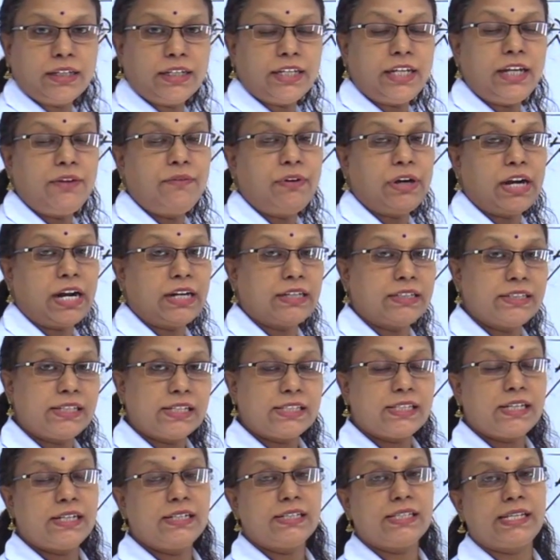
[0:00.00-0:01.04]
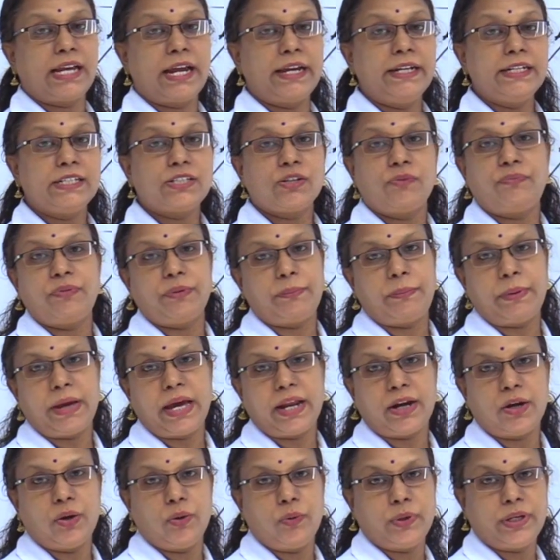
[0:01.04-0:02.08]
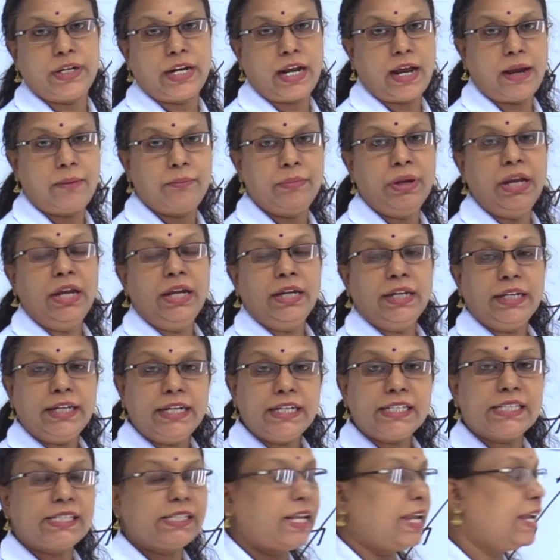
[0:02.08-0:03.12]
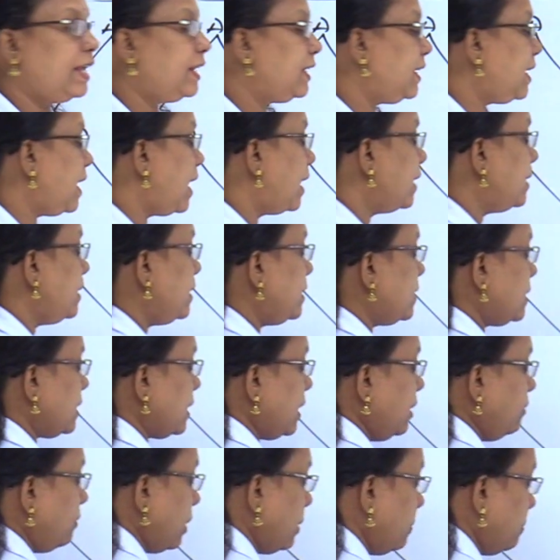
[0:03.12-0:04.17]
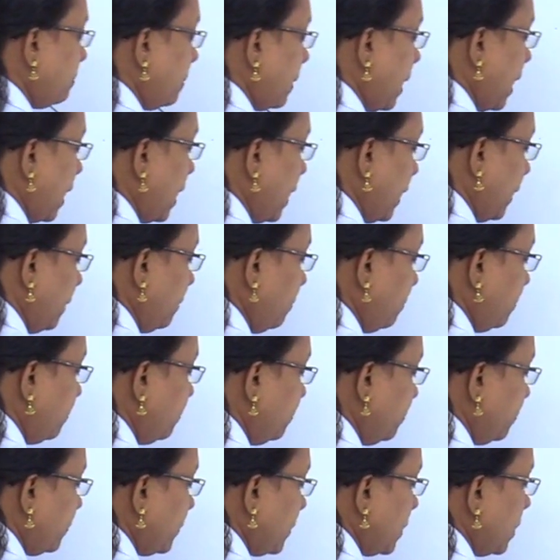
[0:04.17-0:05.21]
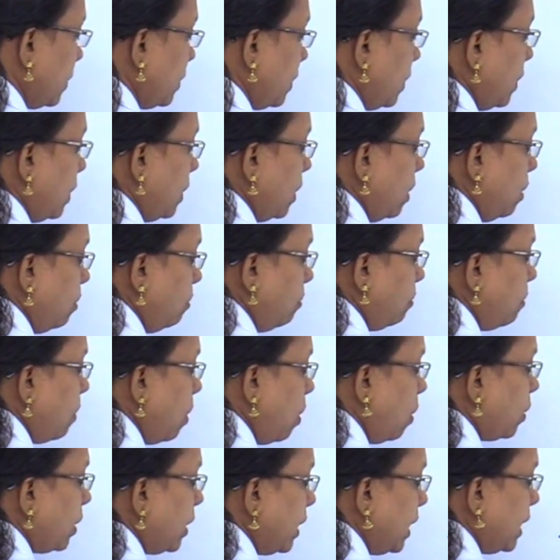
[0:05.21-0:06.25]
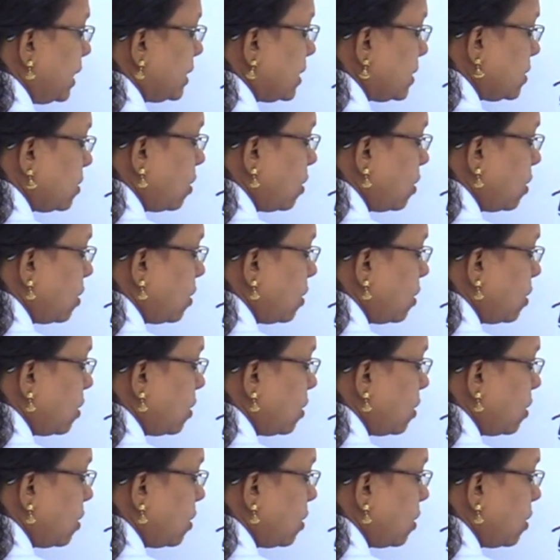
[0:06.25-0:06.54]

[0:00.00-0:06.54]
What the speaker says: Given adjacent sides of a parallelogram, its area is given by modulus